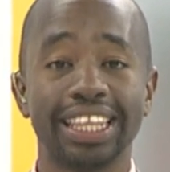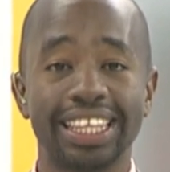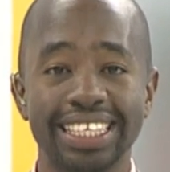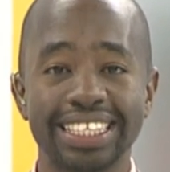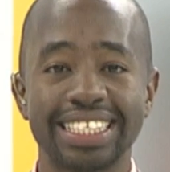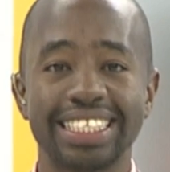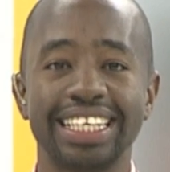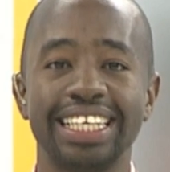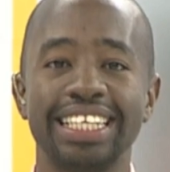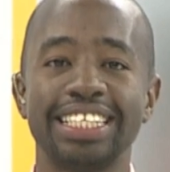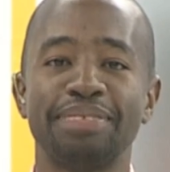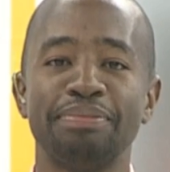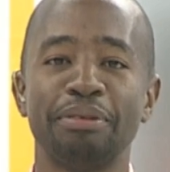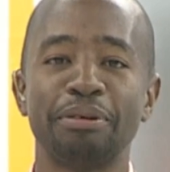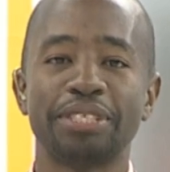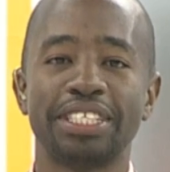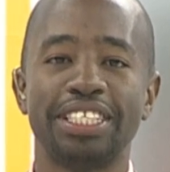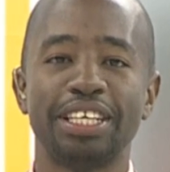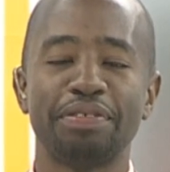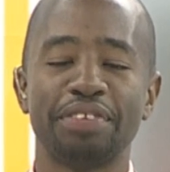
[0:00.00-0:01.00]
This is
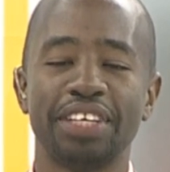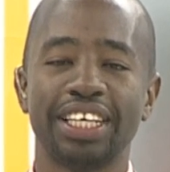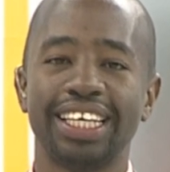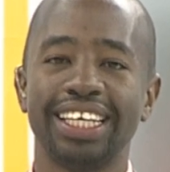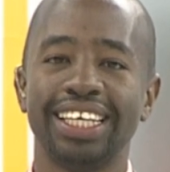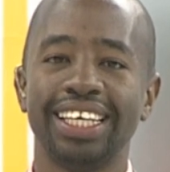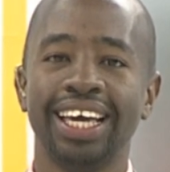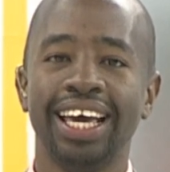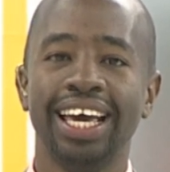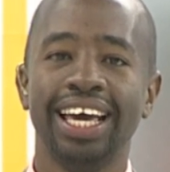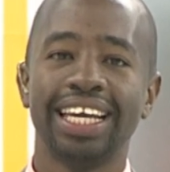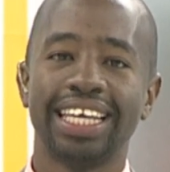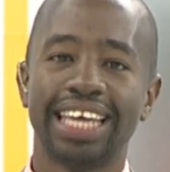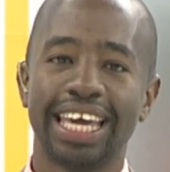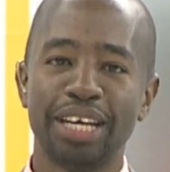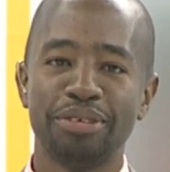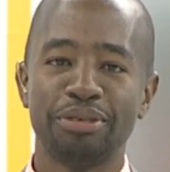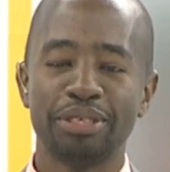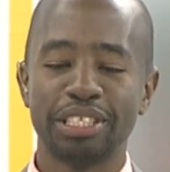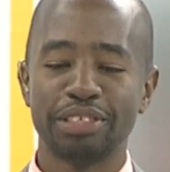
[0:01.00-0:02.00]
most definitely
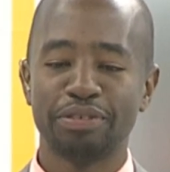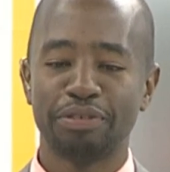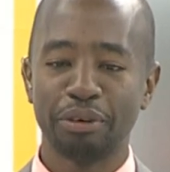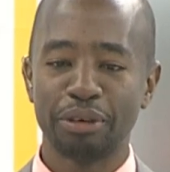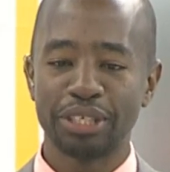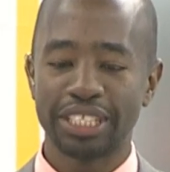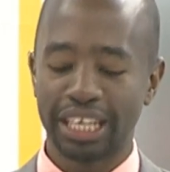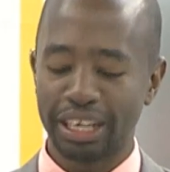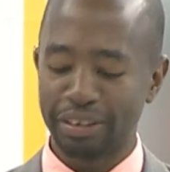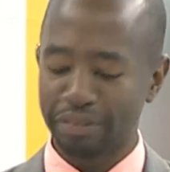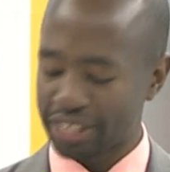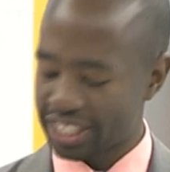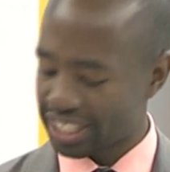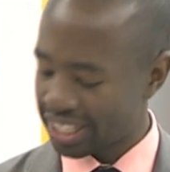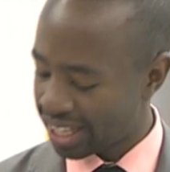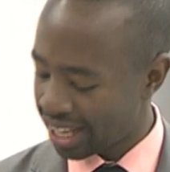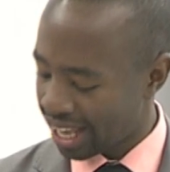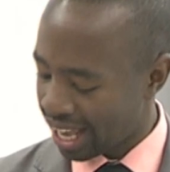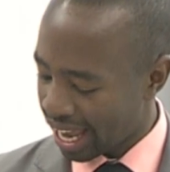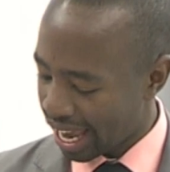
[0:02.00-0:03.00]
K24
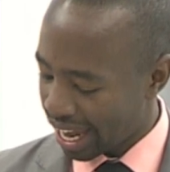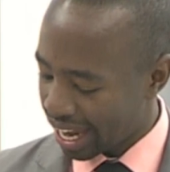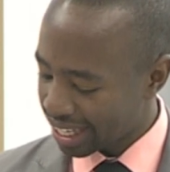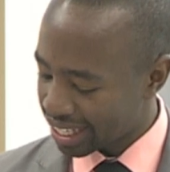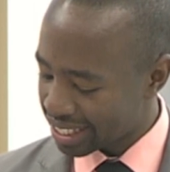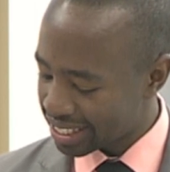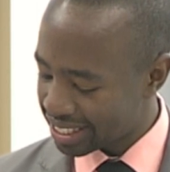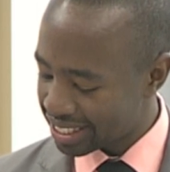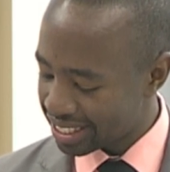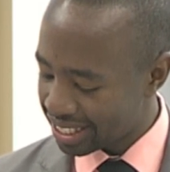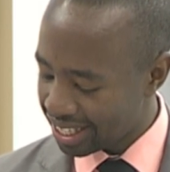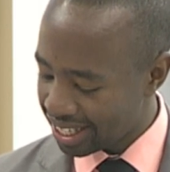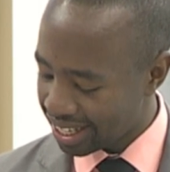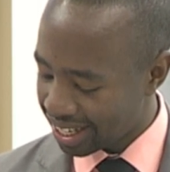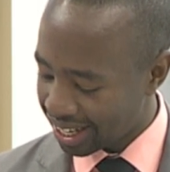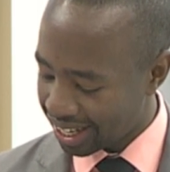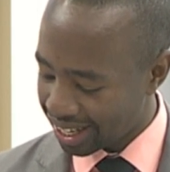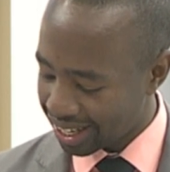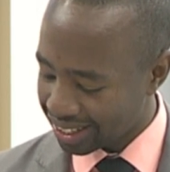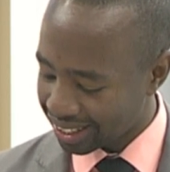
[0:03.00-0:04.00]
television. And I can see
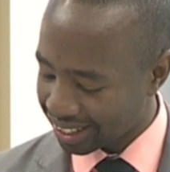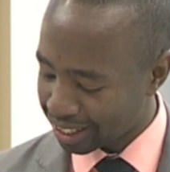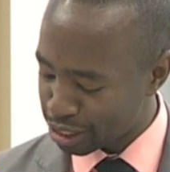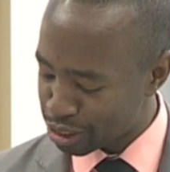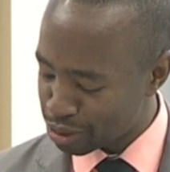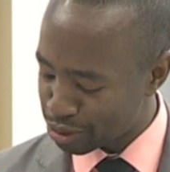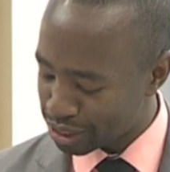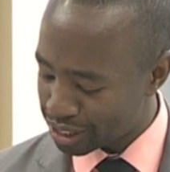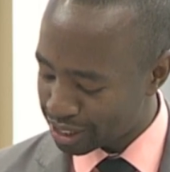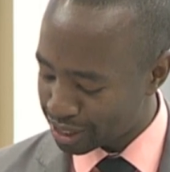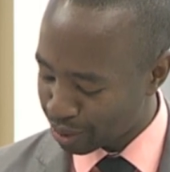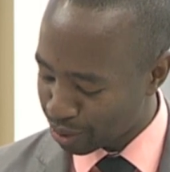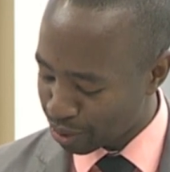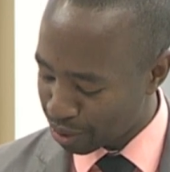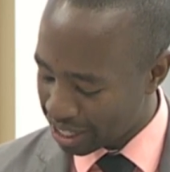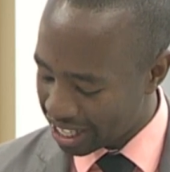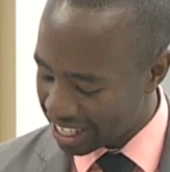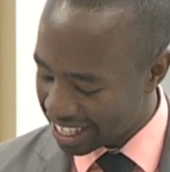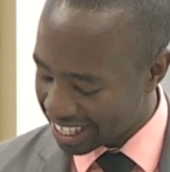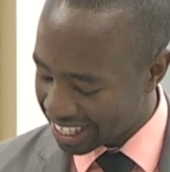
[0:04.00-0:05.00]
the country
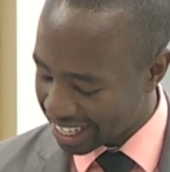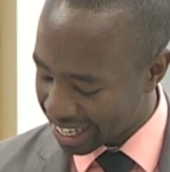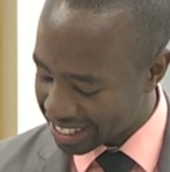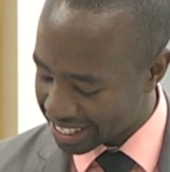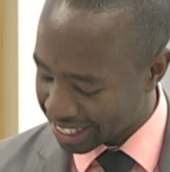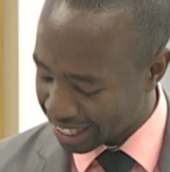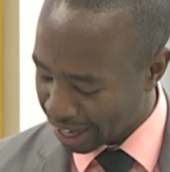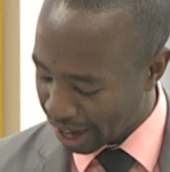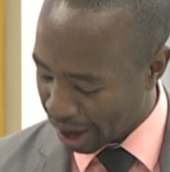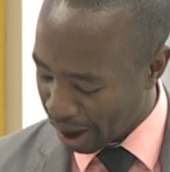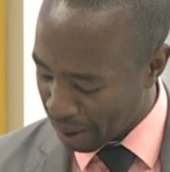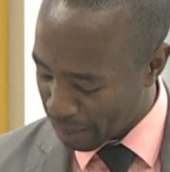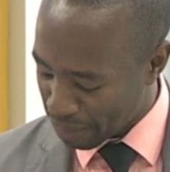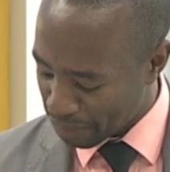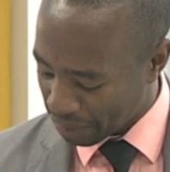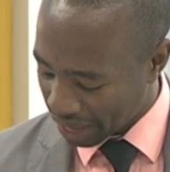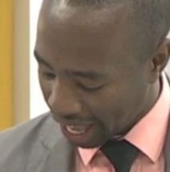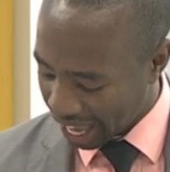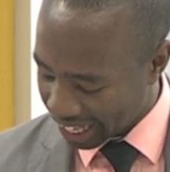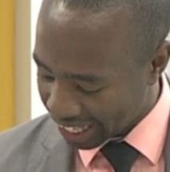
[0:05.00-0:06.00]
slowly getting
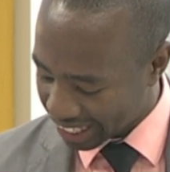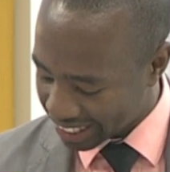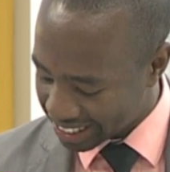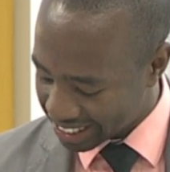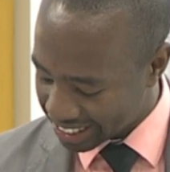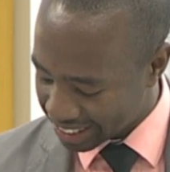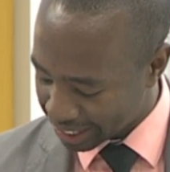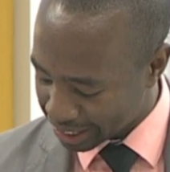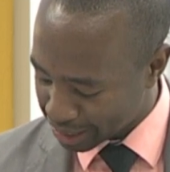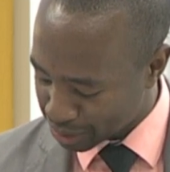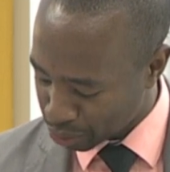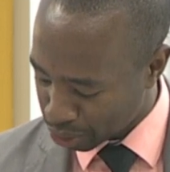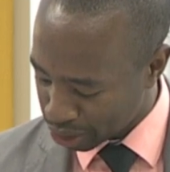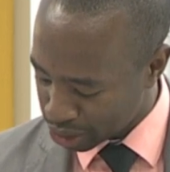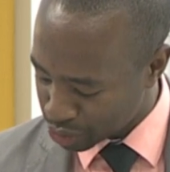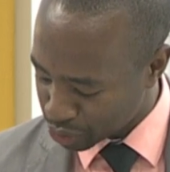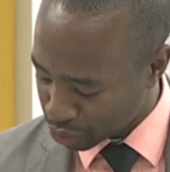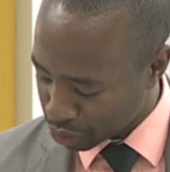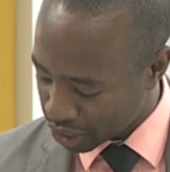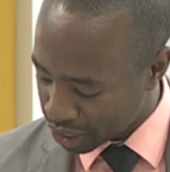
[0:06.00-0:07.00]
up. Alex Chicks
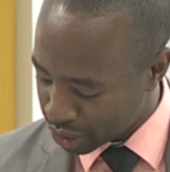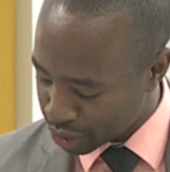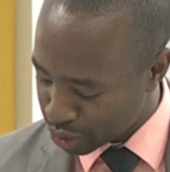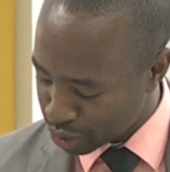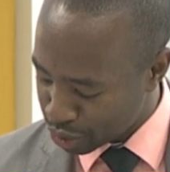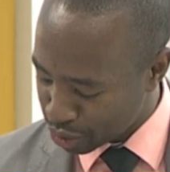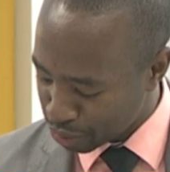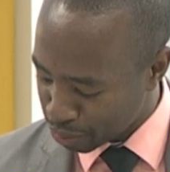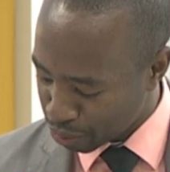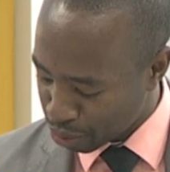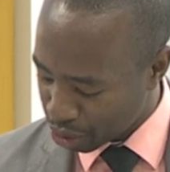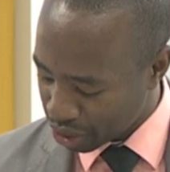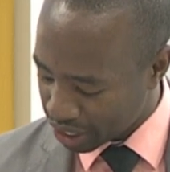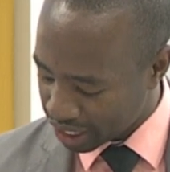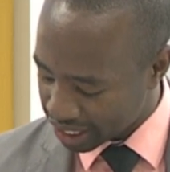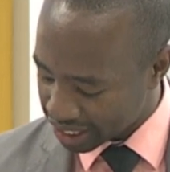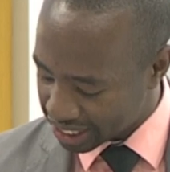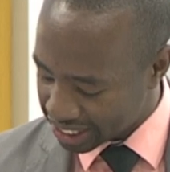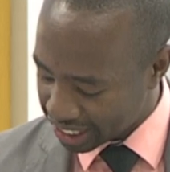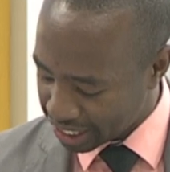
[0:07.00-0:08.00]
Wanjohi, good
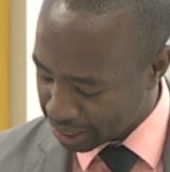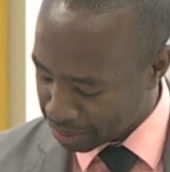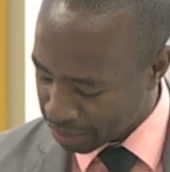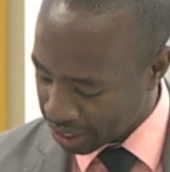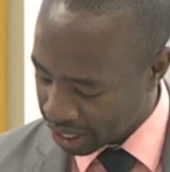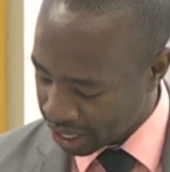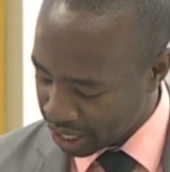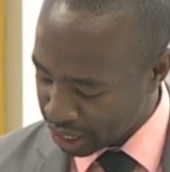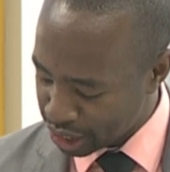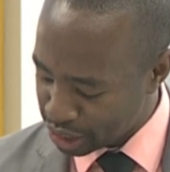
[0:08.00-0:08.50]
morning team.